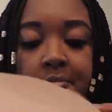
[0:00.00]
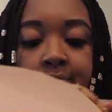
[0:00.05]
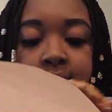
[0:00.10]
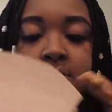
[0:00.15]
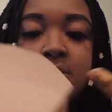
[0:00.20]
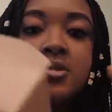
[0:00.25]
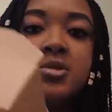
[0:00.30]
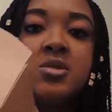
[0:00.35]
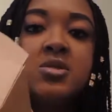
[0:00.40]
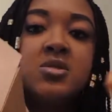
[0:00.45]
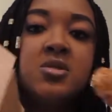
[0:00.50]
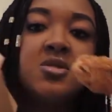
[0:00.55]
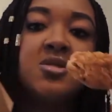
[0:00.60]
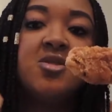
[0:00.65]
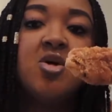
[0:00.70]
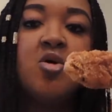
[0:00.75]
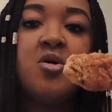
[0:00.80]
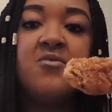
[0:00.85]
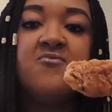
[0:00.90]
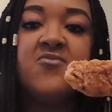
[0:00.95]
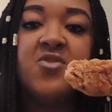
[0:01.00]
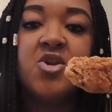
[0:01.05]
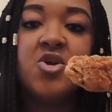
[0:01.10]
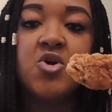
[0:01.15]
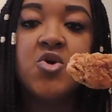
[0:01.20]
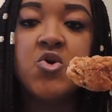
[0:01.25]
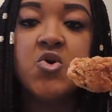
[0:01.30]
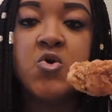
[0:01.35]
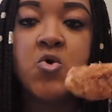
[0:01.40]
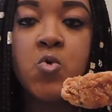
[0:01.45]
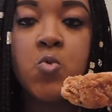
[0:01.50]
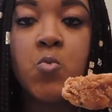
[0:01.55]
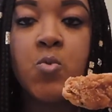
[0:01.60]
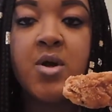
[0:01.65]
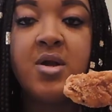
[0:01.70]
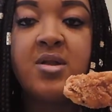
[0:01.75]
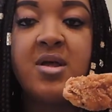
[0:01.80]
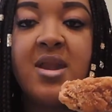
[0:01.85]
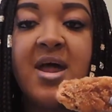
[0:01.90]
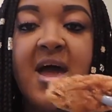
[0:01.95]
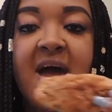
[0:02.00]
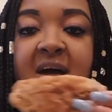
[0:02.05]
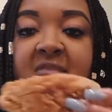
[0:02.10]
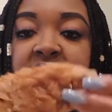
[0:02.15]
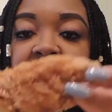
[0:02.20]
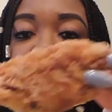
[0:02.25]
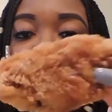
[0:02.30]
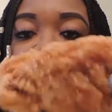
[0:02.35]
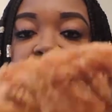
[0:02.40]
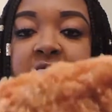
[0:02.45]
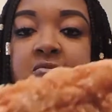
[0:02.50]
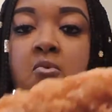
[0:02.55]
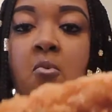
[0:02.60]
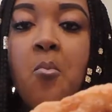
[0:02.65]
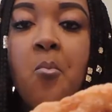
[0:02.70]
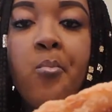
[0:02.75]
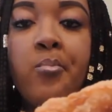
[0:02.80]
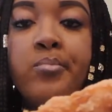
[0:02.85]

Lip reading: And this is the salt and vinegar wing that I have left.